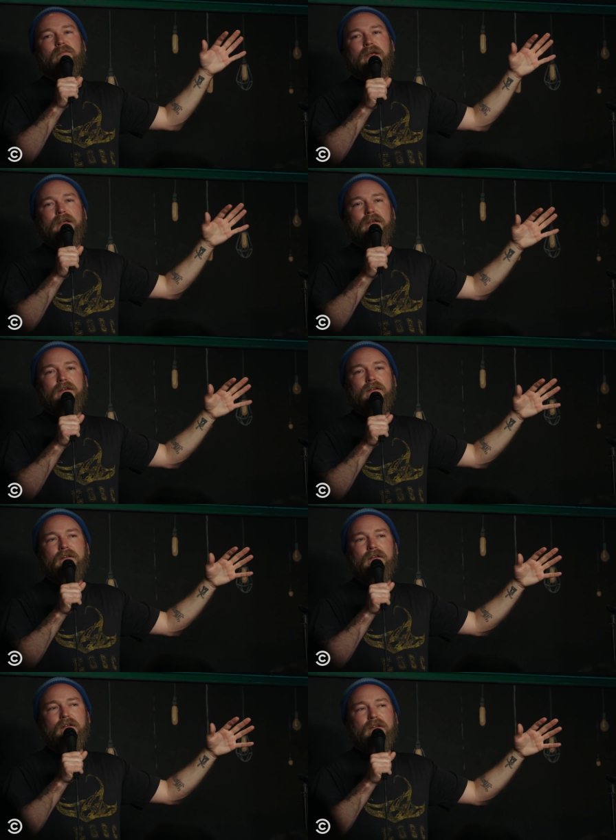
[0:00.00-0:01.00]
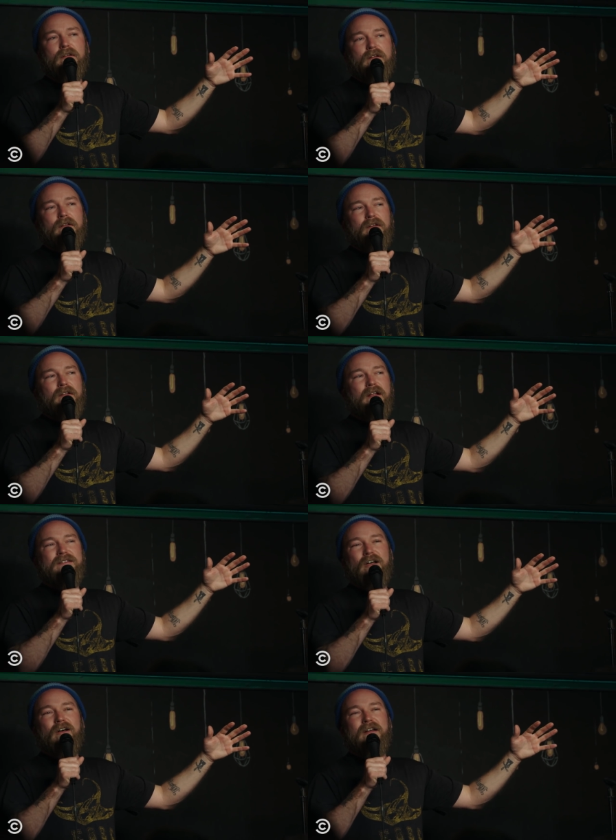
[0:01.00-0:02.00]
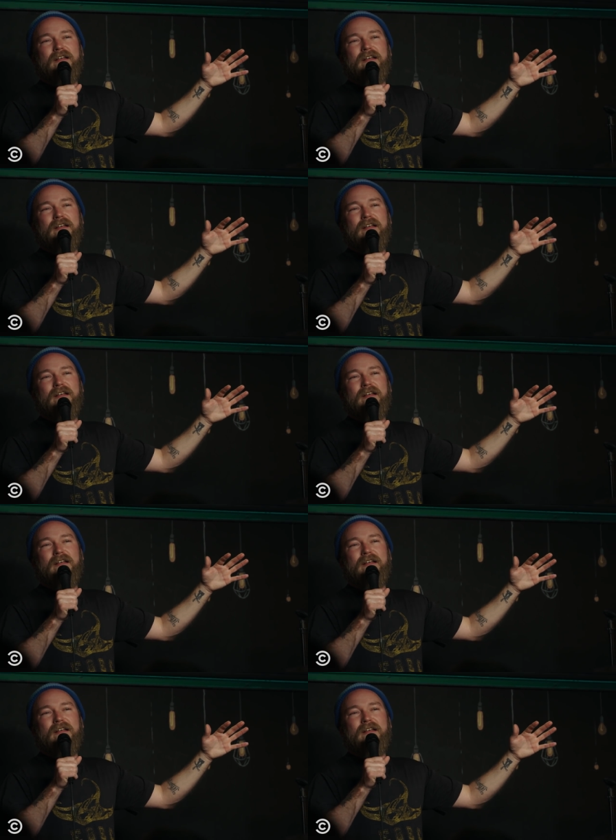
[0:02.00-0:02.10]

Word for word: be. That's all it